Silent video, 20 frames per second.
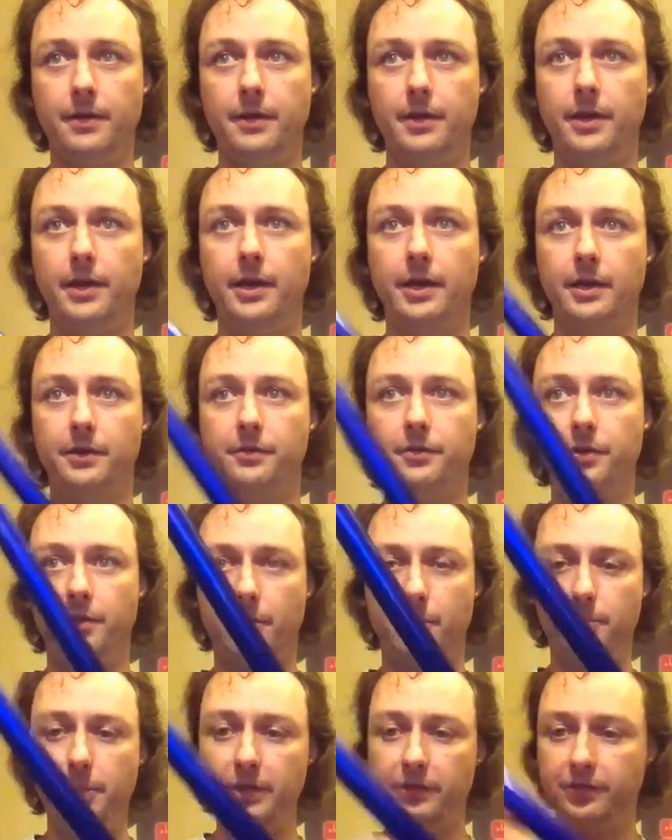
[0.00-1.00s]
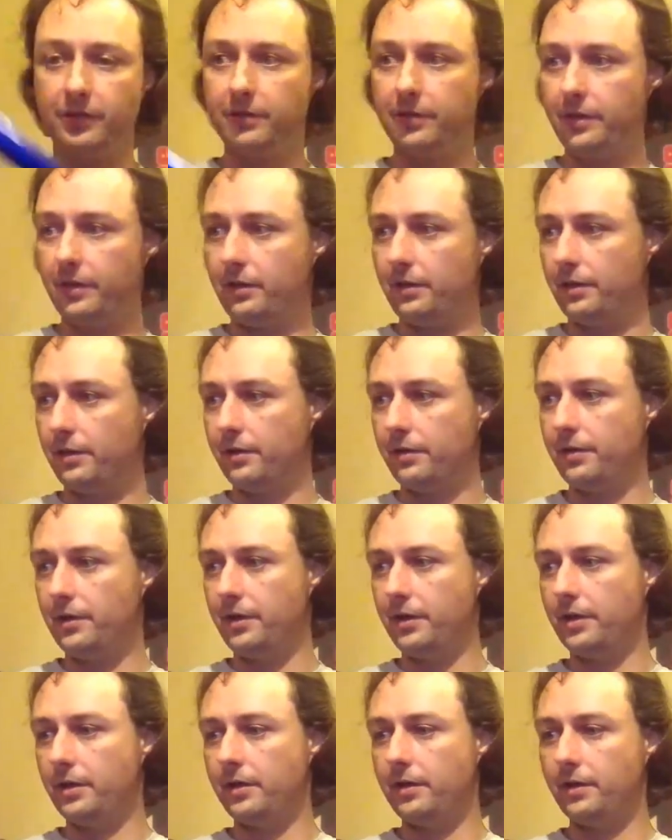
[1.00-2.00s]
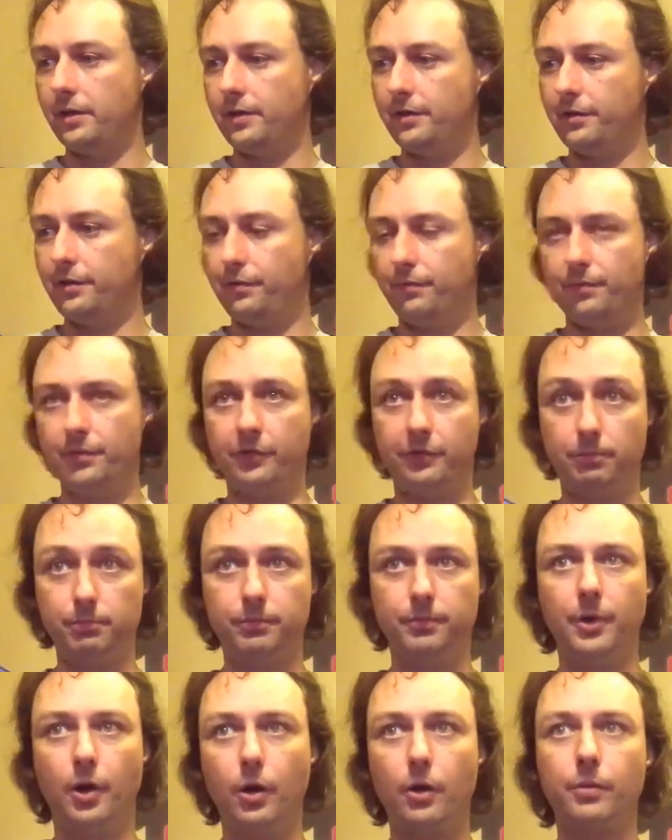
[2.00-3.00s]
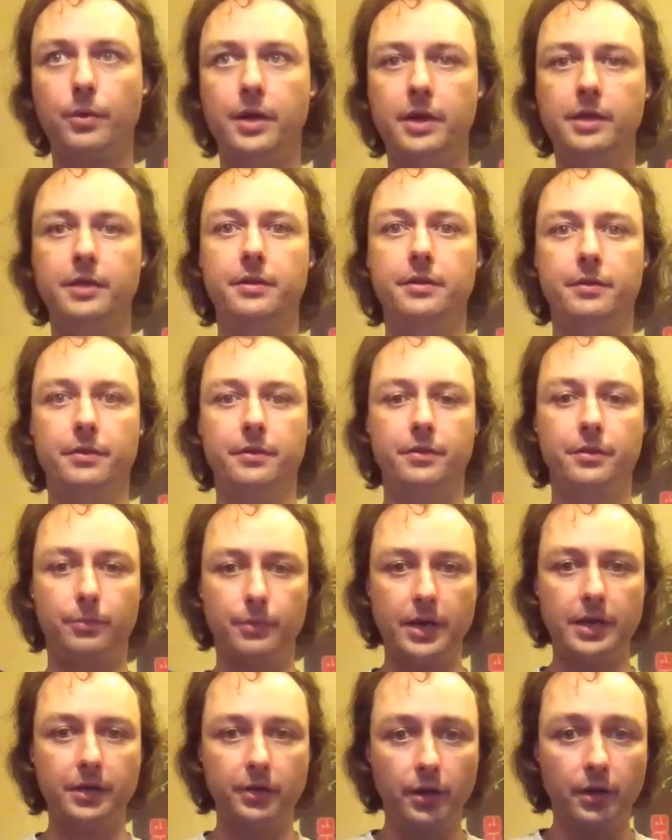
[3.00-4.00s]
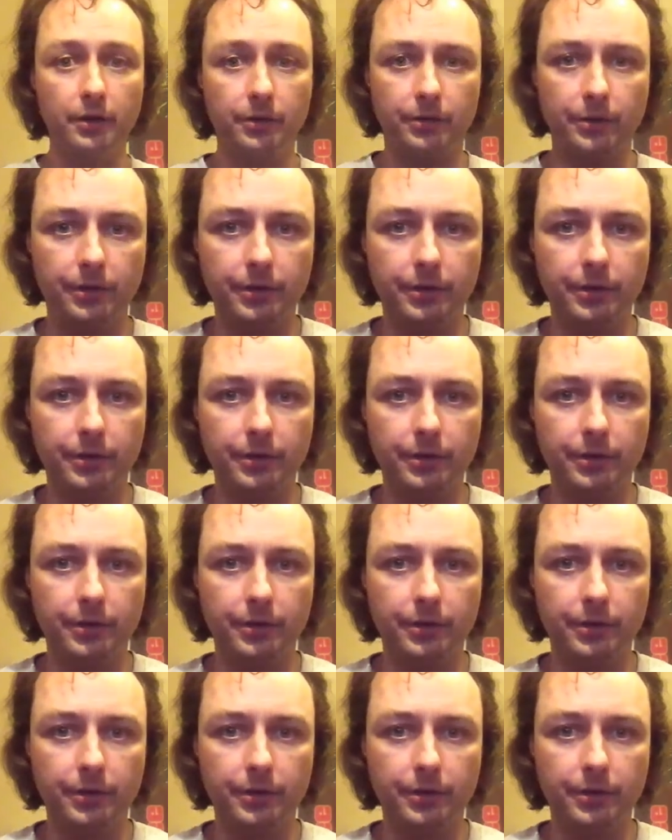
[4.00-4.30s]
And, you know, basically, you know, it's already the right color,